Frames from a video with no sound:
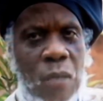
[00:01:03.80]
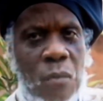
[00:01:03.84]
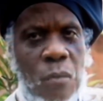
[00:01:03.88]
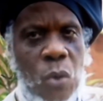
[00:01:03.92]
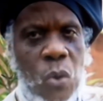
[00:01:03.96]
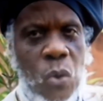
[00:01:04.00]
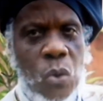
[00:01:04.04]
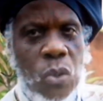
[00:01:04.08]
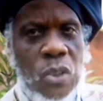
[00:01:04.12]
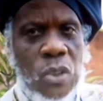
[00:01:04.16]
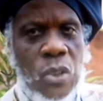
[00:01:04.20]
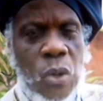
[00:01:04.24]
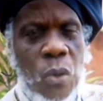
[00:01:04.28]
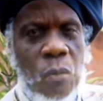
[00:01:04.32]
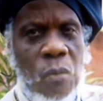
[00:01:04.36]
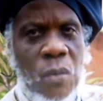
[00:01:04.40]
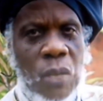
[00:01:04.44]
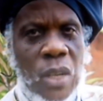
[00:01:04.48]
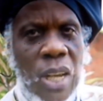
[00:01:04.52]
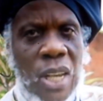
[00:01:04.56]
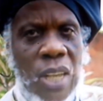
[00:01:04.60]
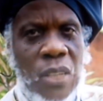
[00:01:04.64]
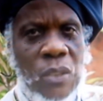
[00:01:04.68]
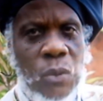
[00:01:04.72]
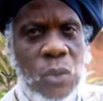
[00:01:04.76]
about something
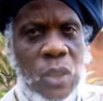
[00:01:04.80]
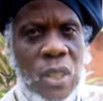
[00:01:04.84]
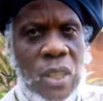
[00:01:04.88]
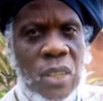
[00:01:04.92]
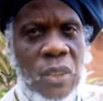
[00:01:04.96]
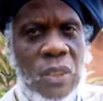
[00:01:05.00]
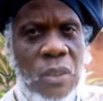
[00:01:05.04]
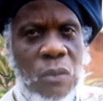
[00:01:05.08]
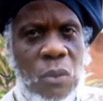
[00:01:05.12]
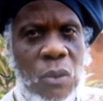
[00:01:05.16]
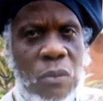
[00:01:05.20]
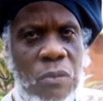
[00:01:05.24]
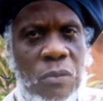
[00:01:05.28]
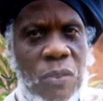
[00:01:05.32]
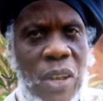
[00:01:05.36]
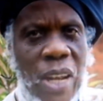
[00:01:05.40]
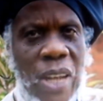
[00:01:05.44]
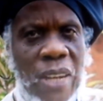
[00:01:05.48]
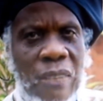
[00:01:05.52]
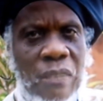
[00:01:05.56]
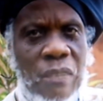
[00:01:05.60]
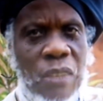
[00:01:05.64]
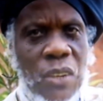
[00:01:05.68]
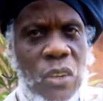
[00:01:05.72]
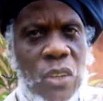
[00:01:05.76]
that we
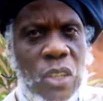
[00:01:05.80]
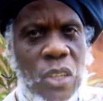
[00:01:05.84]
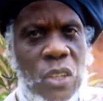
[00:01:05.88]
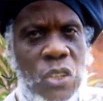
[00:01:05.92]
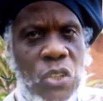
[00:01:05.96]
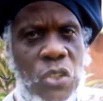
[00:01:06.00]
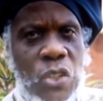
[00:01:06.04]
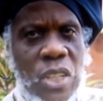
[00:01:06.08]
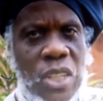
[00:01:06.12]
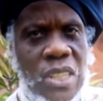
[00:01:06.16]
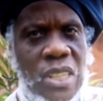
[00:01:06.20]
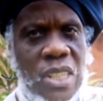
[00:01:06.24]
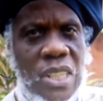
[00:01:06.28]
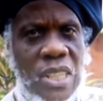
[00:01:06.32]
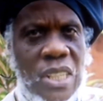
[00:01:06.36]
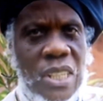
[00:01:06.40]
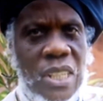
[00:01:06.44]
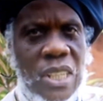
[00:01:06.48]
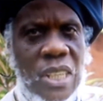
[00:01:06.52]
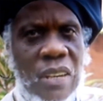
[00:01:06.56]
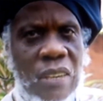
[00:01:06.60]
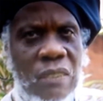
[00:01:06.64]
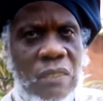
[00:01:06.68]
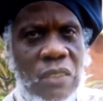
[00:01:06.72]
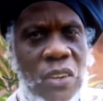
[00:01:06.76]
find very interesting
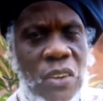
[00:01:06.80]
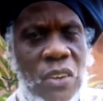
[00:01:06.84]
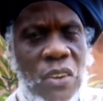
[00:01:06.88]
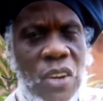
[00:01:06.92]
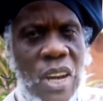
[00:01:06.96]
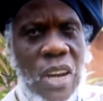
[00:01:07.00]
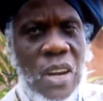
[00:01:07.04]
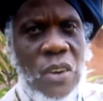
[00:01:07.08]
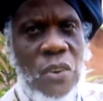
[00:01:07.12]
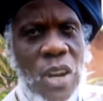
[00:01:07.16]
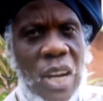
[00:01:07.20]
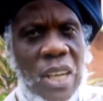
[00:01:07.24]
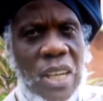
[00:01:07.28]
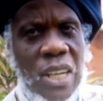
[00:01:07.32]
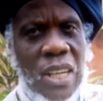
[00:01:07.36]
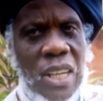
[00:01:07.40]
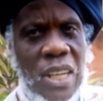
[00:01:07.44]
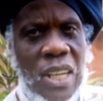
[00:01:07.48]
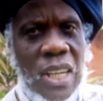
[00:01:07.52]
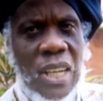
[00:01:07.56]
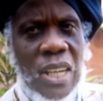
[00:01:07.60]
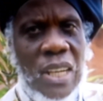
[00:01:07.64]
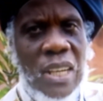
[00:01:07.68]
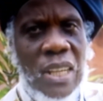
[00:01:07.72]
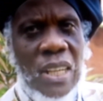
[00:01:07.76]
and very
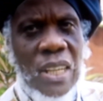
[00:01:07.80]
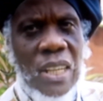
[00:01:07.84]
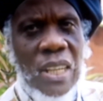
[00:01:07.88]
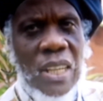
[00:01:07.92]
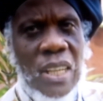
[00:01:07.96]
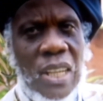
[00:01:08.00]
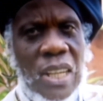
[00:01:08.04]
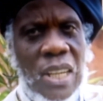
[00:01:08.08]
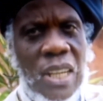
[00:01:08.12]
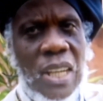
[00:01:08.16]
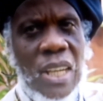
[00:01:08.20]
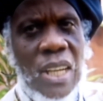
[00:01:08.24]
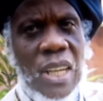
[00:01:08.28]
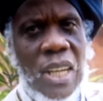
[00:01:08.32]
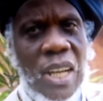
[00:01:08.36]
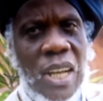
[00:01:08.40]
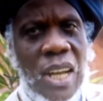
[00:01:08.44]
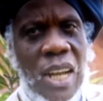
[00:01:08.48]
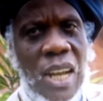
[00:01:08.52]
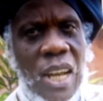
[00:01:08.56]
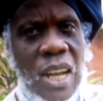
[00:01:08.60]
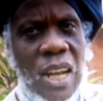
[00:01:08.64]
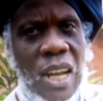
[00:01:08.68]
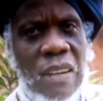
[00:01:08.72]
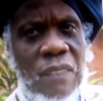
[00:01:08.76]
ironical
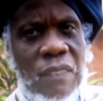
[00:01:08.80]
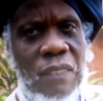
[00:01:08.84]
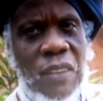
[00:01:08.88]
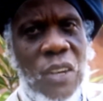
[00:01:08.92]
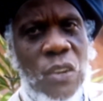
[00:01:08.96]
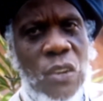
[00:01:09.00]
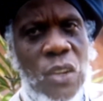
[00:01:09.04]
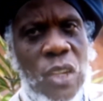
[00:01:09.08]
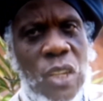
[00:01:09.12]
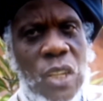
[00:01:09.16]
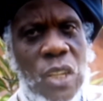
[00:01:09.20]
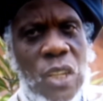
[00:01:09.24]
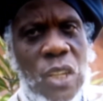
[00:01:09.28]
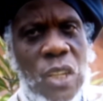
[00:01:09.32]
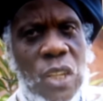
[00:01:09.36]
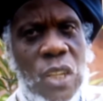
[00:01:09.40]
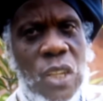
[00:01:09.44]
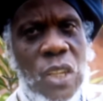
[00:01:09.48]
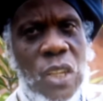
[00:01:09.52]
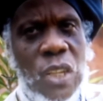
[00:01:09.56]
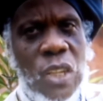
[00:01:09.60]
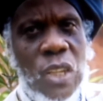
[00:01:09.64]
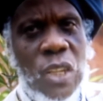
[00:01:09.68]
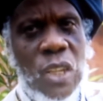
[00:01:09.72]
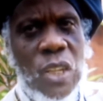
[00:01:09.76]
and very
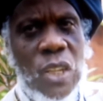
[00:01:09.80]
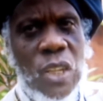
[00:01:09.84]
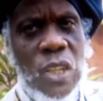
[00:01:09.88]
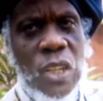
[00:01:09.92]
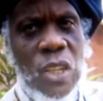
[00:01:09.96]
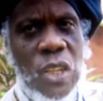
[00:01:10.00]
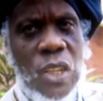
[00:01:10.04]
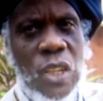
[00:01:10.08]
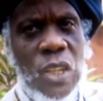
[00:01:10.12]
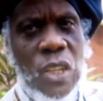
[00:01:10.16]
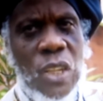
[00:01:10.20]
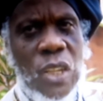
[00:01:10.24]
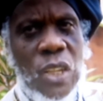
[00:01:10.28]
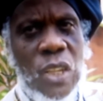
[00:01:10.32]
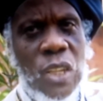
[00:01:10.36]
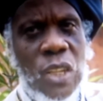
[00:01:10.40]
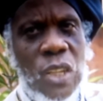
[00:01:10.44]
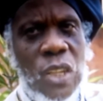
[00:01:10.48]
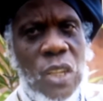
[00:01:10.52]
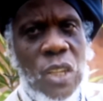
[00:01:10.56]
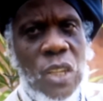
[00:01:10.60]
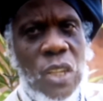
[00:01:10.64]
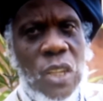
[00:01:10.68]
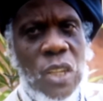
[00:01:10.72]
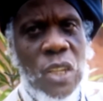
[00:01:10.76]
close-minded
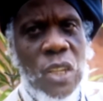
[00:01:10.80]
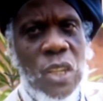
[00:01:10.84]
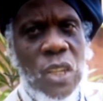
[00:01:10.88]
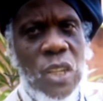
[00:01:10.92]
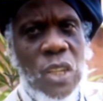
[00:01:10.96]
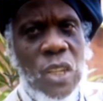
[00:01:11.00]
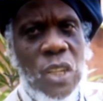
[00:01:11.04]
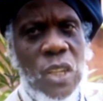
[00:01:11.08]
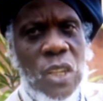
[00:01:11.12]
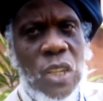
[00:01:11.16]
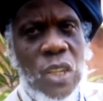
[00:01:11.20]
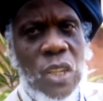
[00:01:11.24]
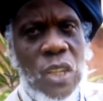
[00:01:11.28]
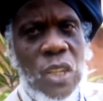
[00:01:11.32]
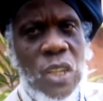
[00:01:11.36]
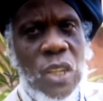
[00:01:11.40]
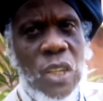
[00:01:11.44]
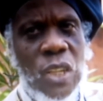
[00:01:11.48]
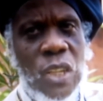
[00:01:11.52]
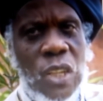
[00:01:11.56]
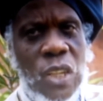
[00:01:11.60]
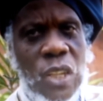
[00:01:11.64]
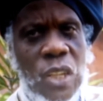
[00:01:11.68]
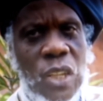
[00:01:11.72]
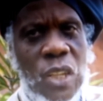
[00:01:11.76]
as
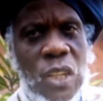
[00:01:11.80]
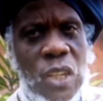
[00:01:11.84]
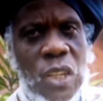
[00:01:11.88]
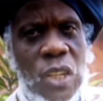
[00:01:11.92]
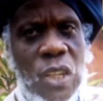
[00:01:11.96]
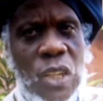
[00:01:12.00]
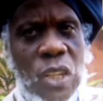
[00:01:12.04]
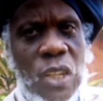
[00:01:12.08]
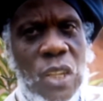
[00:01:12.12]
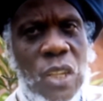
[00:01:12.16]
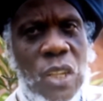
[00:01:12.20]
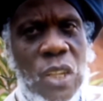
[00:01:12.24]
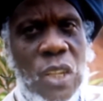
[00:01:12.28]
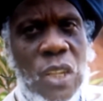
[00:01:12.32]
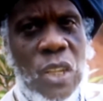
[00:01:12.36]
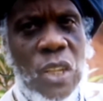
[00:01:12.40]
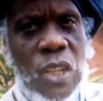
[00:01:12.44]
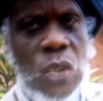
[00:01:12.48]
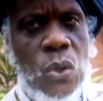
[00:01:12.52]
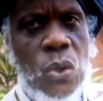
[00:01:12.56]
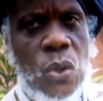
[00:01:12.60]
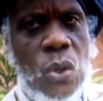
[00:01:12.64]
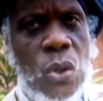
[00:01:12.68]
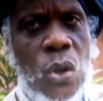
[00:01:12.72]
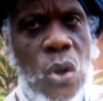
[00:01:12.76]
it relates to
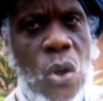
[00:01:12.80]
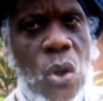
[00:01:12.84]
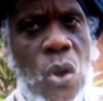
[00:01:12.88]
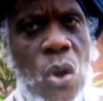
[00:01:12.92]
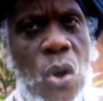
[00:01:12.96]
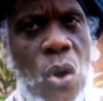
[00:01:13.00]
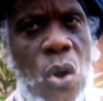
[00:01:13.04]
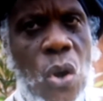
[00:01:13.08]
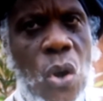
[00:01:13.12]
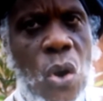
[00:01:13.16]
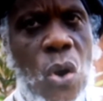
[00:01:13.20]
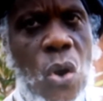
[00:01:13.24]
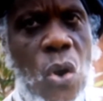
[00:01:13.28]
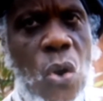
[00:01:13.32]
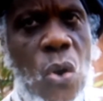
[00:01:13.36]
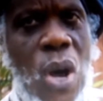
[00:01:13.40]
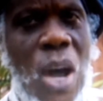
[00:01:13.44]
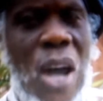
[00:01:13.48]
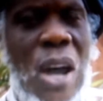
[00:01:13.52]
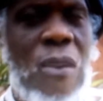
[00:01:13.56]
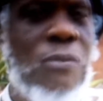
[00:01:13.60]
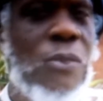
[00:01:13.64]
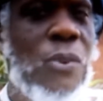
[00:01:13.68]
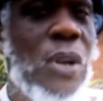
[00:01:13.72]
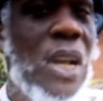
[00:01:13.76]
how
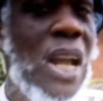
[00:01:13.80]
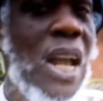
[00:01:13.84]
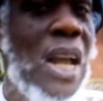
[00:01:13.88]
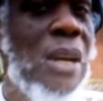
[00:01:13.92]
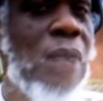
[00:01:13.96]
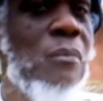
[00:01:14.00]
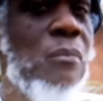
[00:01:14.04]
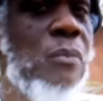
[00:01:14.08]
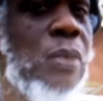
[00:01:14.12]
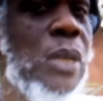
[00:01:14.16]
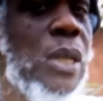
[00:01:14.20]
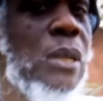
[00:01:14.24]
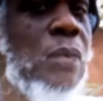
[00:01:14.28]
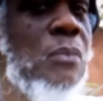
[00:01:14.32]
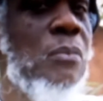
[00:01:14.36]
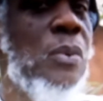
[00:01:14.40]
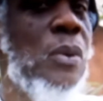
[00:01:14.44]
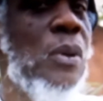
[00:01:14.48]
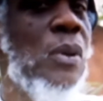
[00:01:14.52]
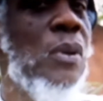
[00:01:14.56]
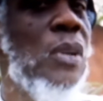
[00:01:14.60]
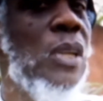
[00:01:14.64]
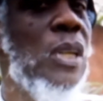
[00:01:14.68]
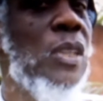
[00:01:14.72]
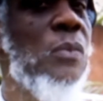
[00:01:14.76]
African people,
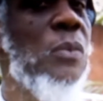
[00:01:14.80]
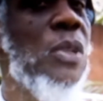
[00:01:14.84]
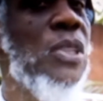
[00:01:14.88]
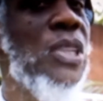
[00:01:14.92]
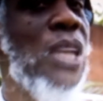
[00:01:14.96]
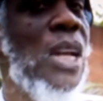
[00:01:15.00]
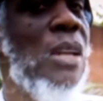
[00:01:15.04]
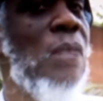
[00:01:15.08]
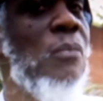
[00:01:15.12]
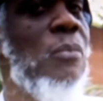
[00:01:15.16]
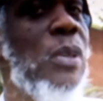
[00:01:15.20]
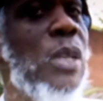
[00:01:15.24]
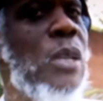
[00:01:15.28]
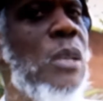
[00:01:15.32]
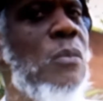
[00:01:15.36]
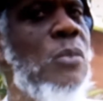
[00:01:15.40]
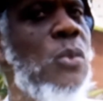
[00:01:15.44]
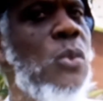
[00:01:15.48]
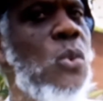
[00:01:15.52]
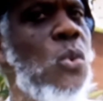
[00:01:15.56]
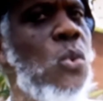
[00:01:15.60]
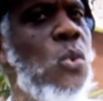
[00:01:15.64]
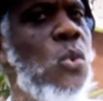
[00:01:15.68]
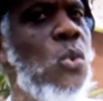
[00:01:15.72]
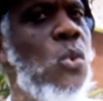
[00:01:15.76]
especially
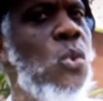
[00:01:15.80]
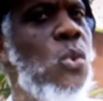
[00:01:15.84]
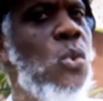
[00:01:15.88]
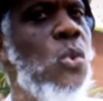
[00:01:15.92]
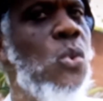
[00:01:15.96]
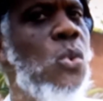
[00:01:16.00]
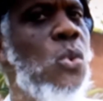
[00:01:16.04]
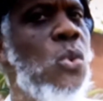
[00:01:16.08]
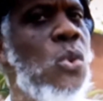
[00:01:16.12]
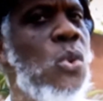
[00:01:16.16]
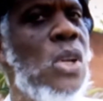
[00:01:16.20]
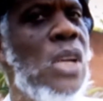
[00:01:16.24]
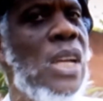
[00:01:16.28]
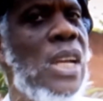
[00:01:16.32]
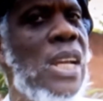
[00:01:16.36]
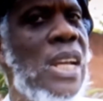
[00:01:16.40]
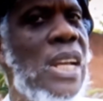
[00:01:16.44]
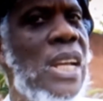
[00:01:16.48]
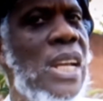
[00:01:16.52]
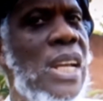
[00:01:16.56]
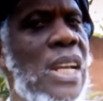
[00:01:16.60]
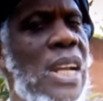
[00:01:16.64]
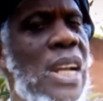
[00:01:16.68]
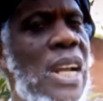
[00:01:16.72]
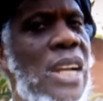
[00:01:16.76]
people
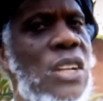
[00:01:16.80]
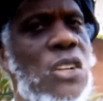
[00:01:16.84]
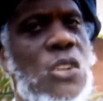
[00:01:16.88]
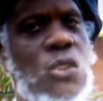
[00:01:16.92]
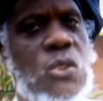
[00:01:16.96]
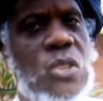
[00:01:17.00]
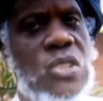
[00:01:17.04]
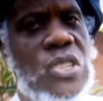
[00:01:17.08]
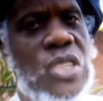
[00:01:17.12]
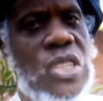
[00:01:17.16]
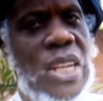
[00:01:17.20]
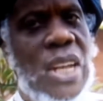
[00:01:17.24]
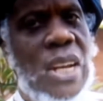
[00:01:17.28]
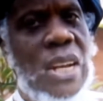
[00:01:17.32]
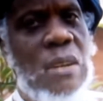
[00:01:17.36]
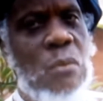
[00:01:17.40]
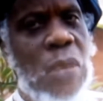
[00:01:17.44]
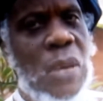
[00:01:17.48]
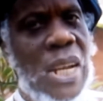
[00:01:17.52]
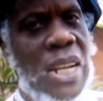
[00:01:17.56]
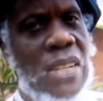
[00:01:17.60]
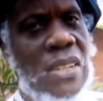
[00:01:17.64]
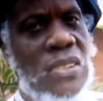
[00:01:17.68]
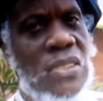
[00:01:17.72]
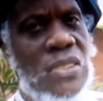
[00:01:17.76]
who in the Christian
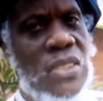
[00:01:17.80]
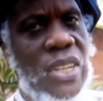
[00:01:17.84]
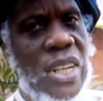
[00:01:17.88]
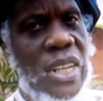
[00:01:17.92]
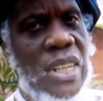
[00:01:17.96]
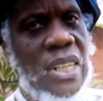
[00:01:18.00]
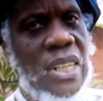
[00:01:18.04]
mindset,